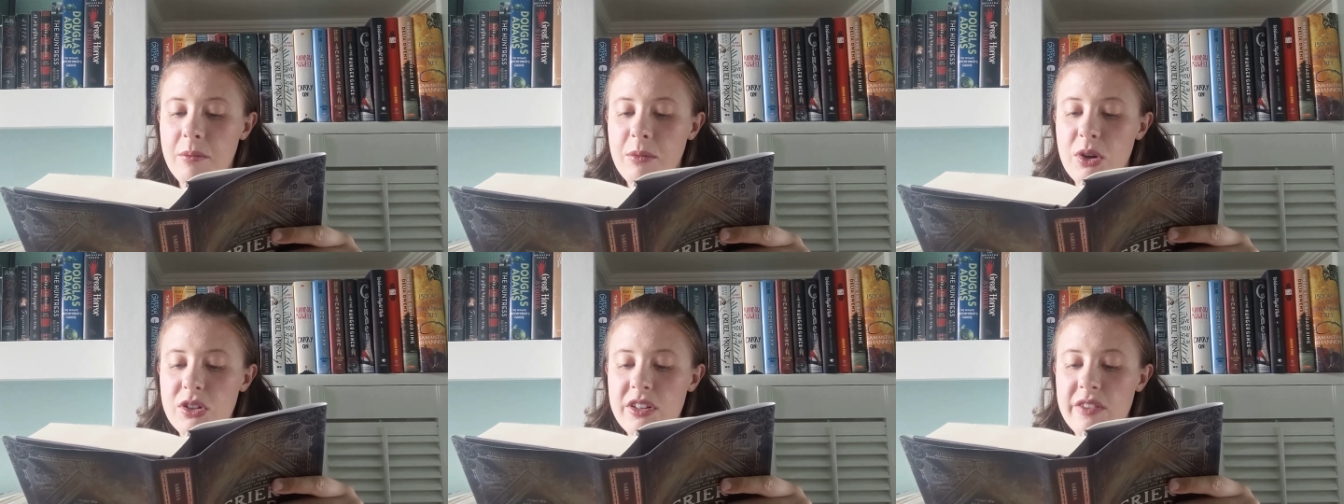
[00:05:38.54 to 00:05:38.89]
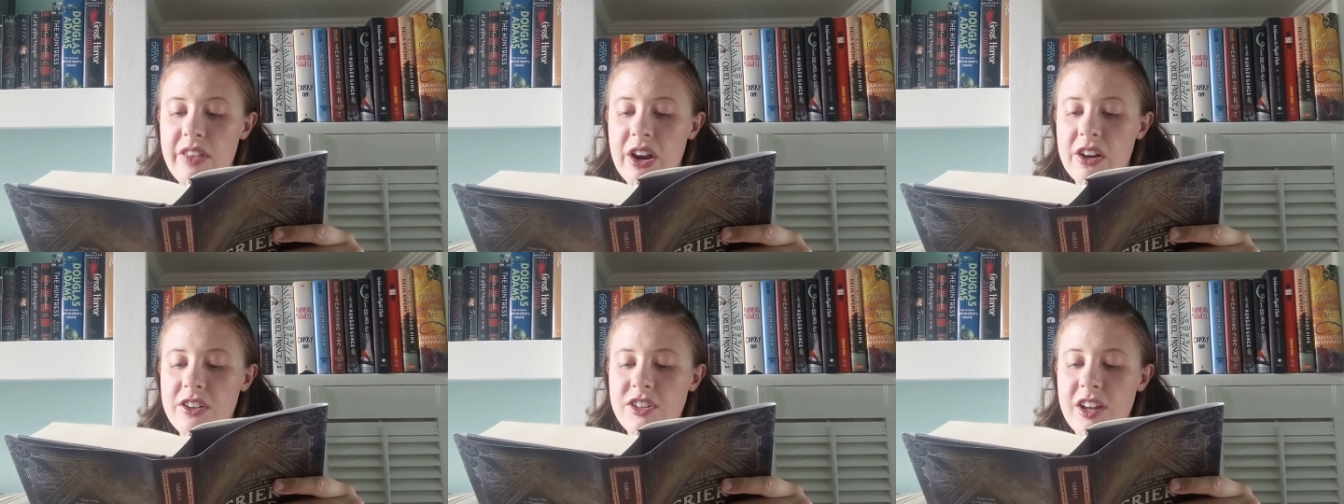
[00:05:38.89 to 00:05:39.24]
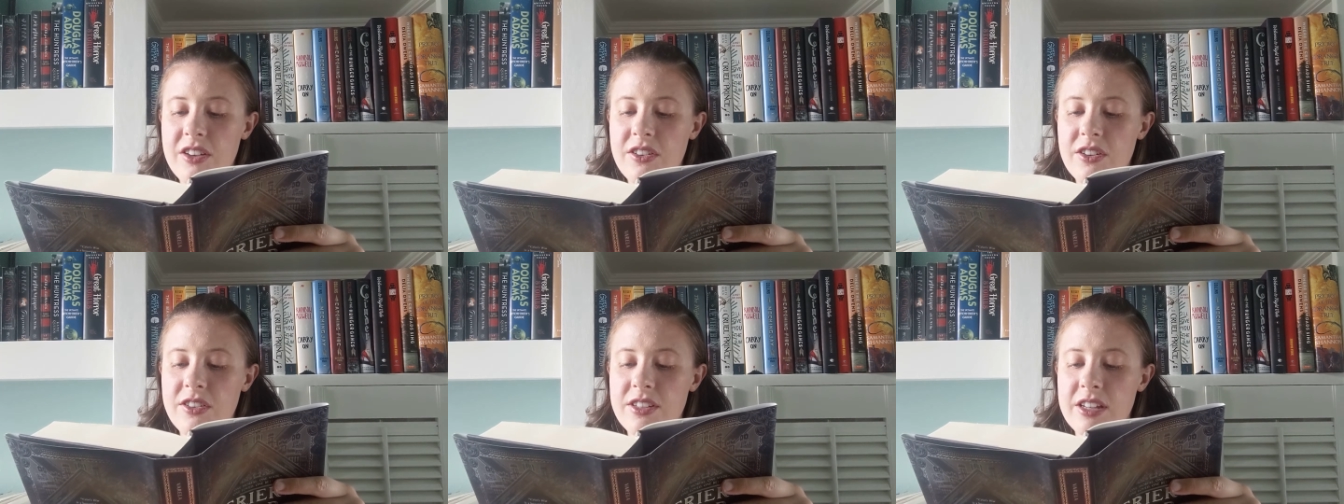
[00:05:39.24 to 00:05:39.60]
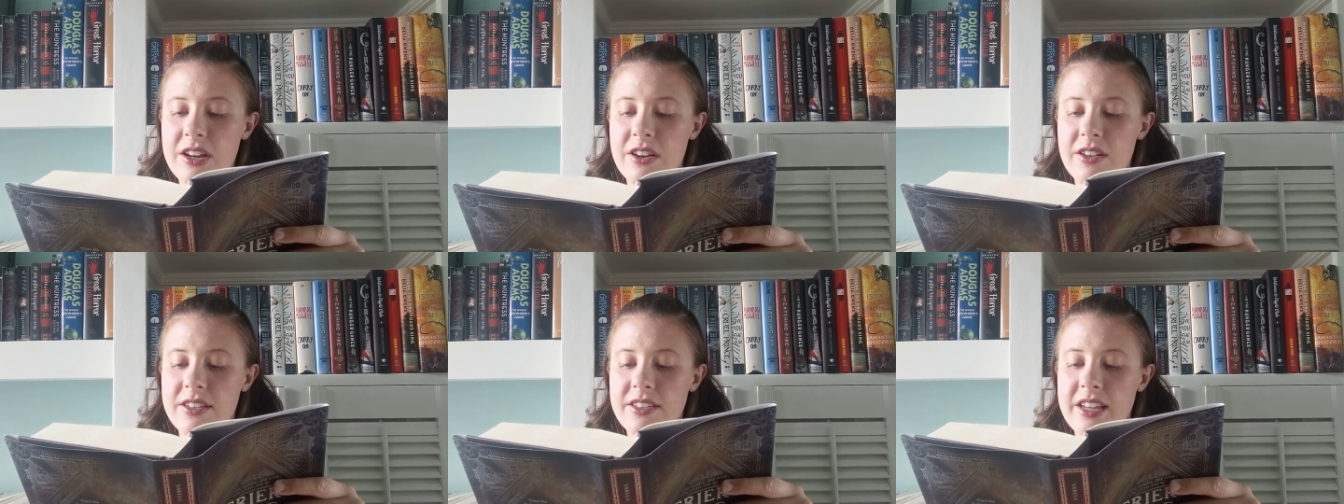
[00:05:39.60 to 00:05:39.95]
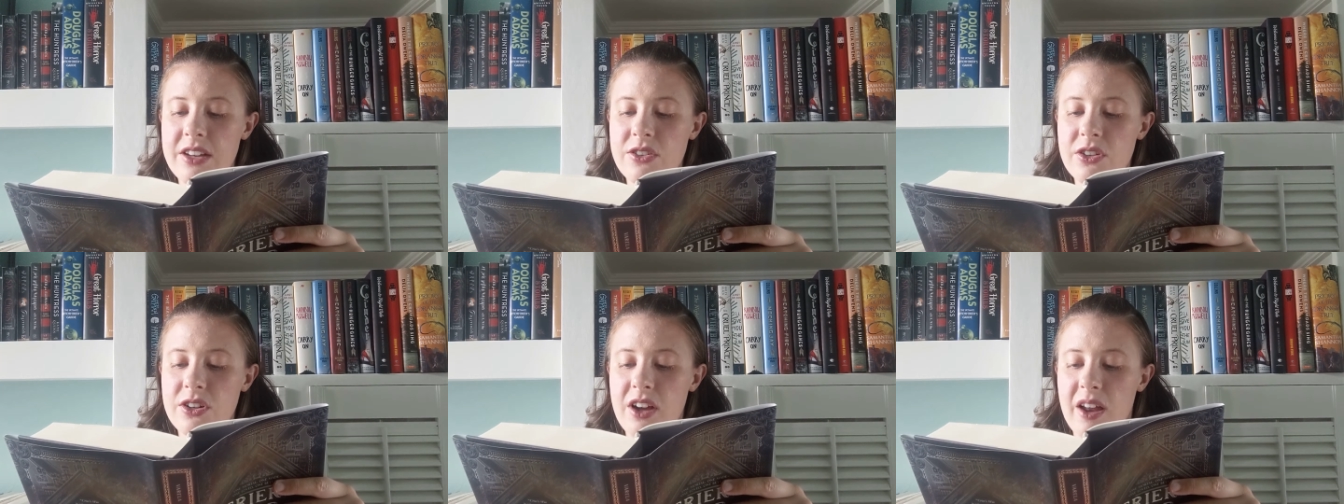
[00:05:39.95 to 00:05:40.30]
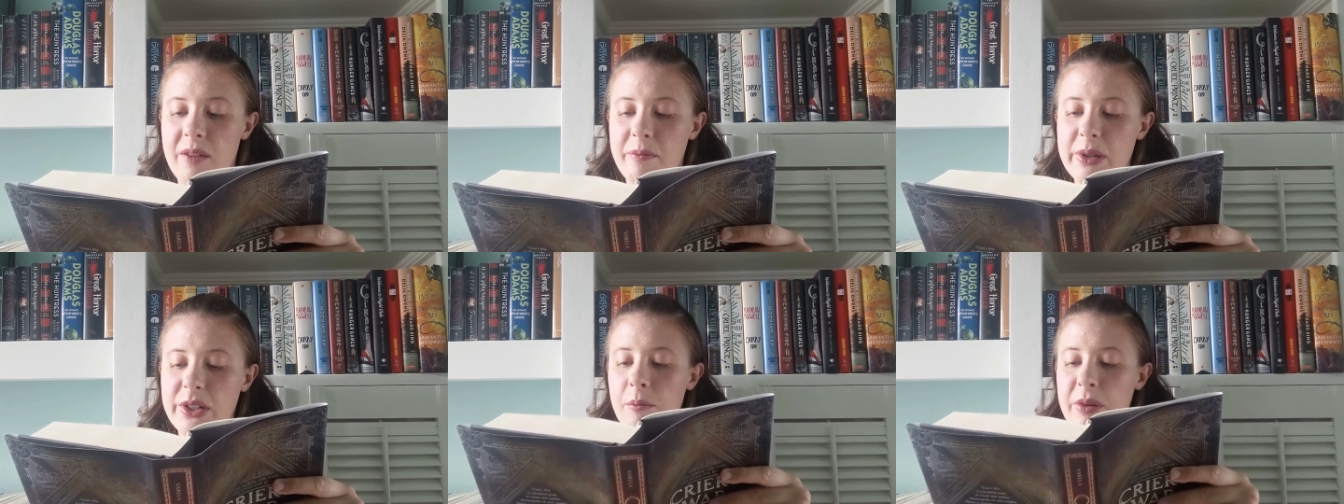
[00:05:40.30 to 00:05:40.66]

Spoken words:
Most of their agenda centered on